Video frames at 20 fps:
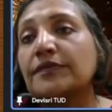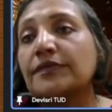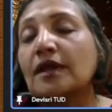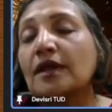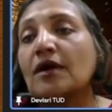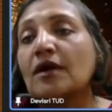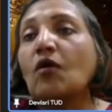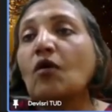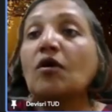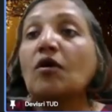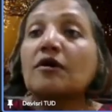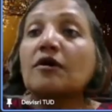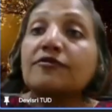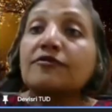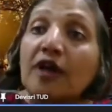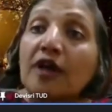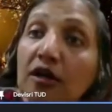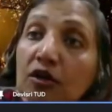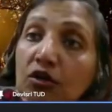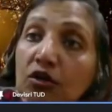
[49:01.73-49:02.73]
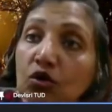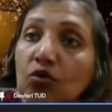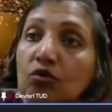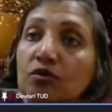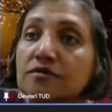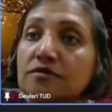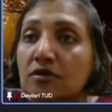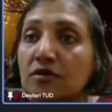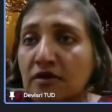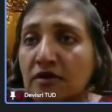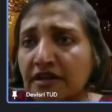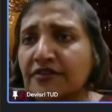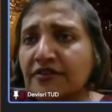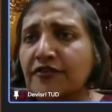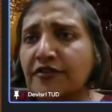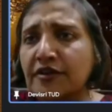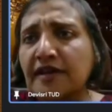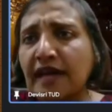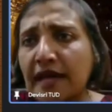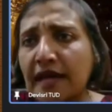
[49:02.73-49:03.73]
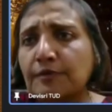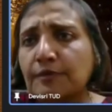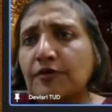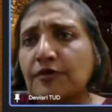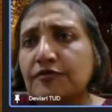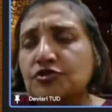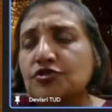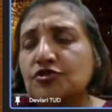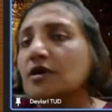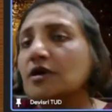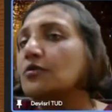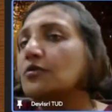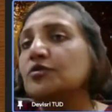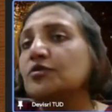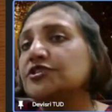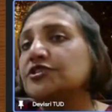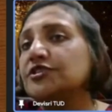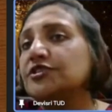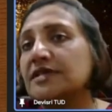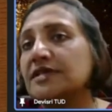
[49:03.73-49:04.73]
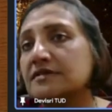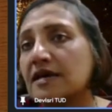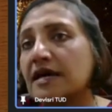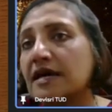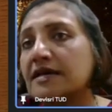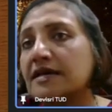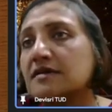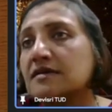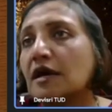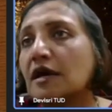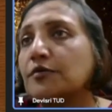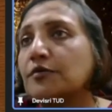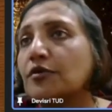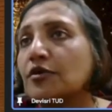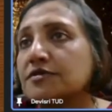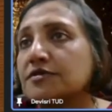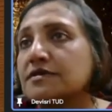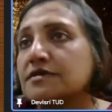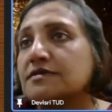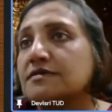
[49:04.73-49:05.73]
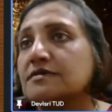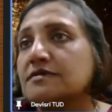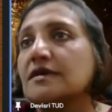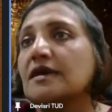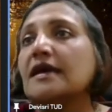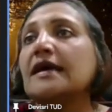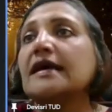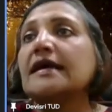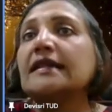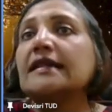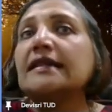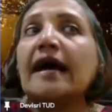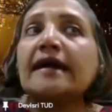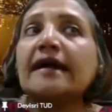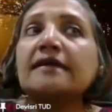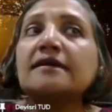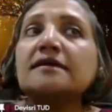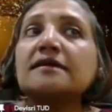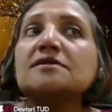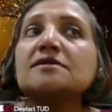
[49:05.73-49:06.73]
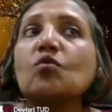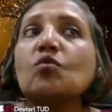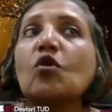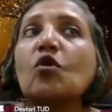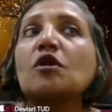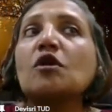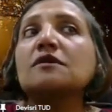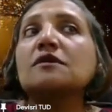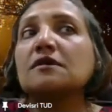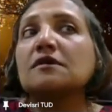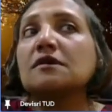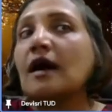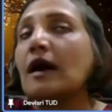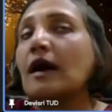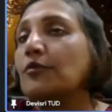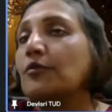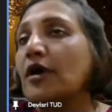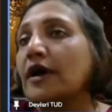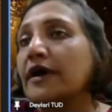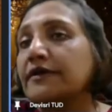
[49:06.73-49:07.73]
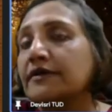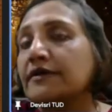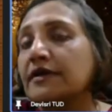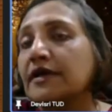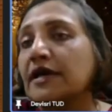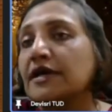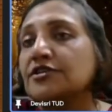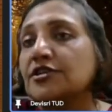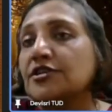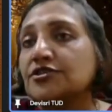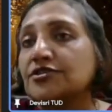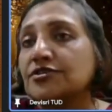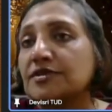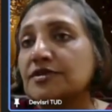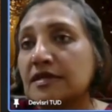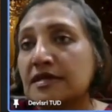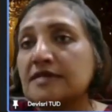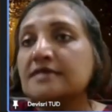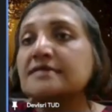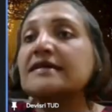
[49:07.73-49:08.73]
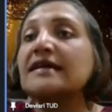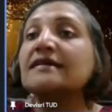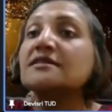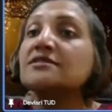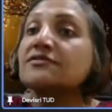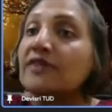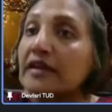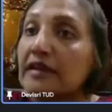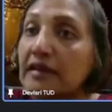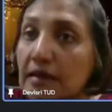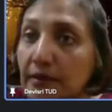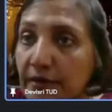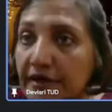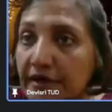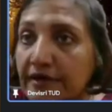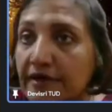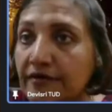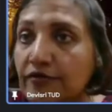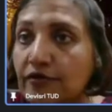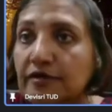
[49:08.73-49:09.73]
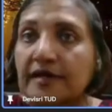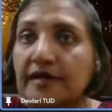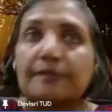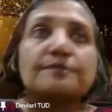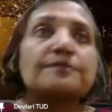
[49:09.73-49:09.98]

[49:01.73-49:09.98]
or fructose or a different type of sugar, which these guys can't process. That is what carbohydrate digestion is, and it's very limited for them.